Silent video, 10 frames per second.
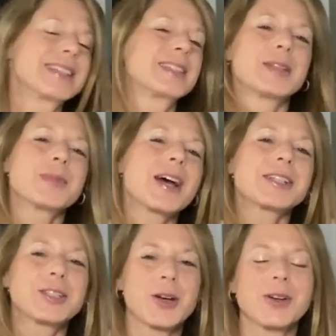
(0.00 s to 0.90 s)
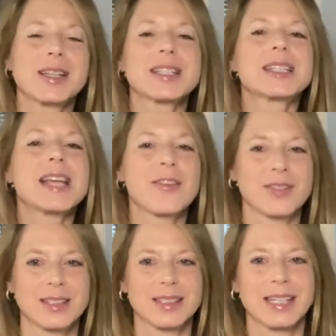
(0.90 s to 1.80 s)
Simchat Torah is
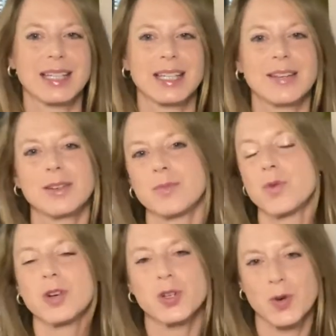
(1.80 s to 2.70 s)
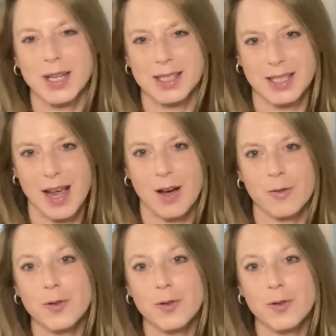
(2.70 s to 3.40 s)
definitely even more joyous now